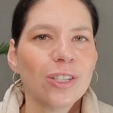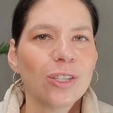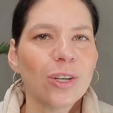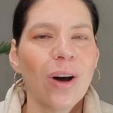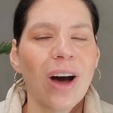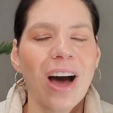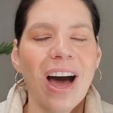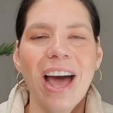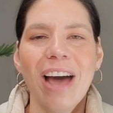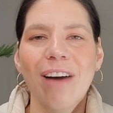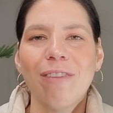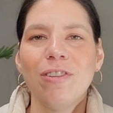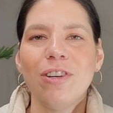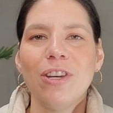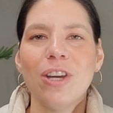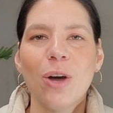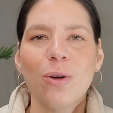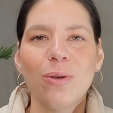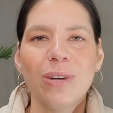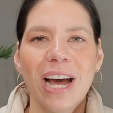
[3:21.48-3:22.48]
So I have
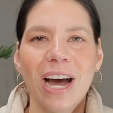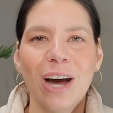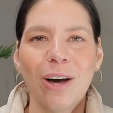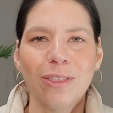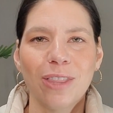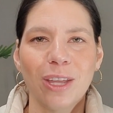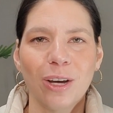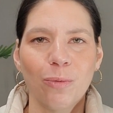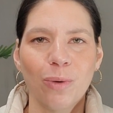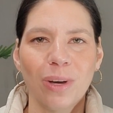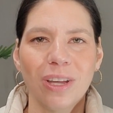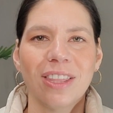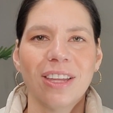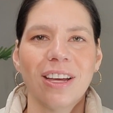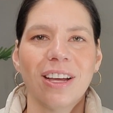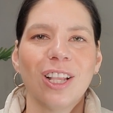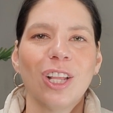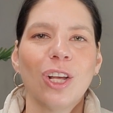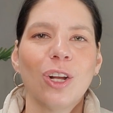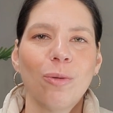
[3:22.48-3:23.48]
no doubt that with
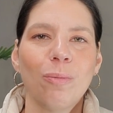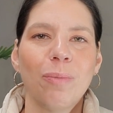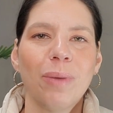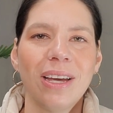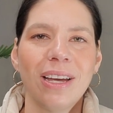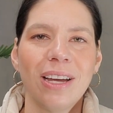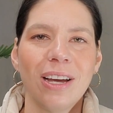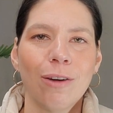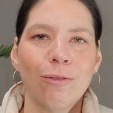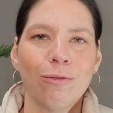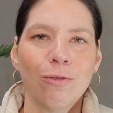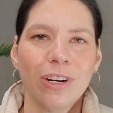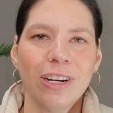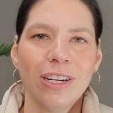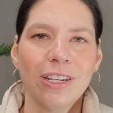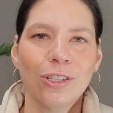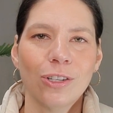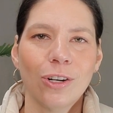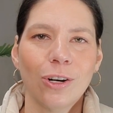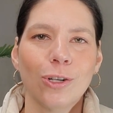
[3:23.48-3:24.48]
a little bit of
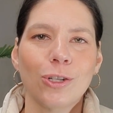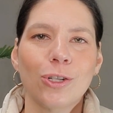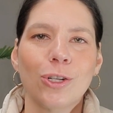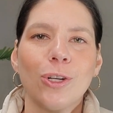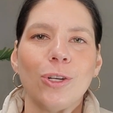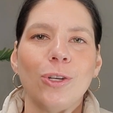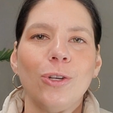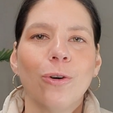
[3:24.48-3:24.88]
research,